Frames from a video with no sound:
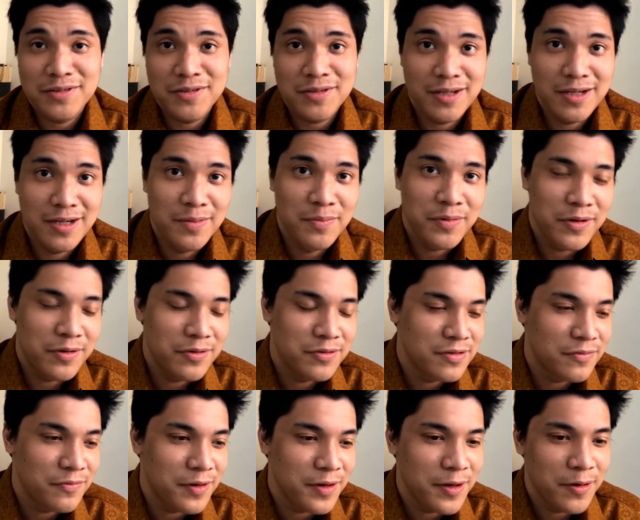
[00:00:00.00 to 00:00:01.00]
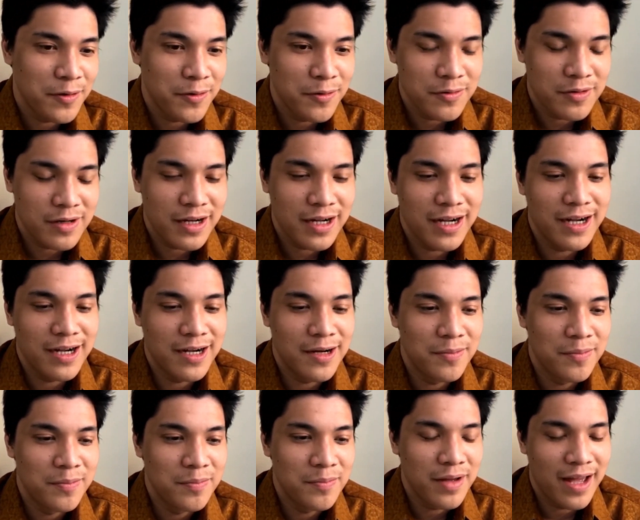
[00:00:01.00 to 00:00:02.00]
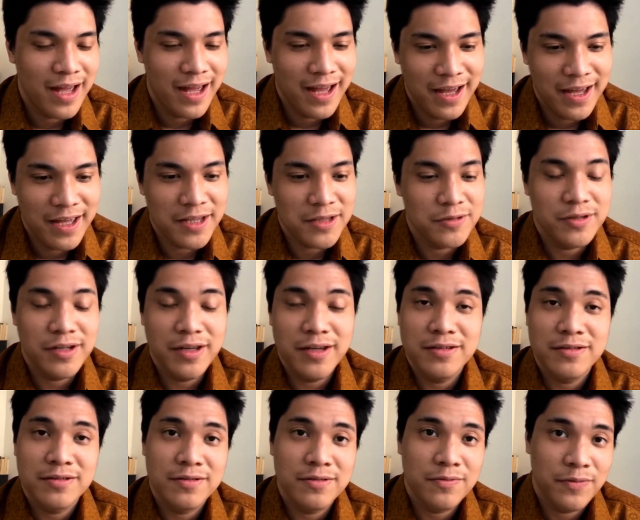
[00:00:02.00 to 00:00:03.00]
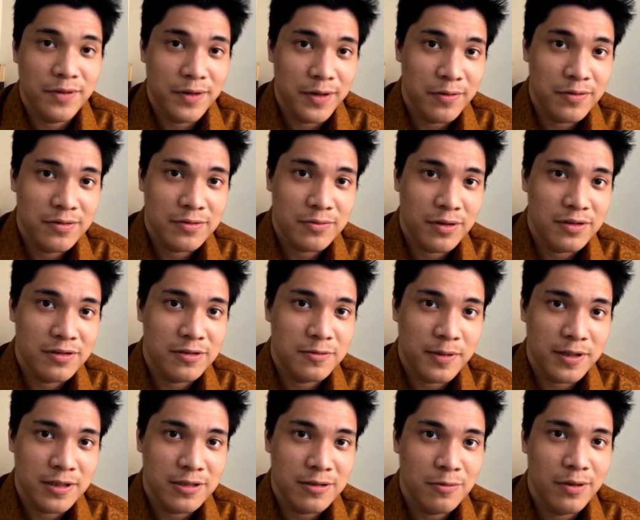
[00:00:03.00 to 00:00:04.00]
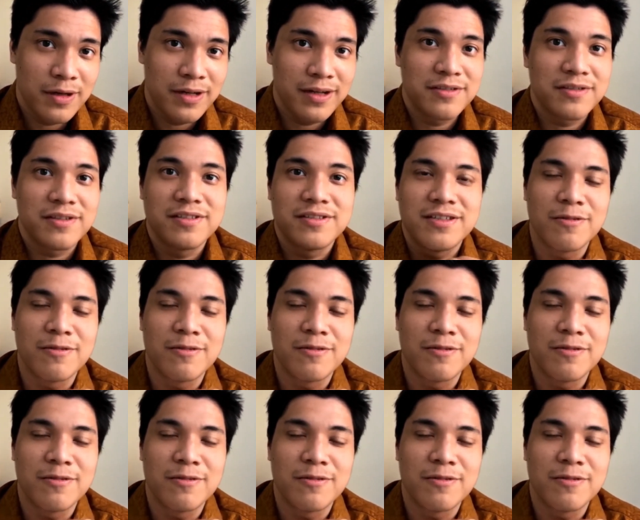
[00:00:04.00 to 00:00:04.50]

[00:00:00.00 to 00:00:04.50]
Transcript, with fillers: um, here's a video um, and today's video is quite a special one. As you can see, I'm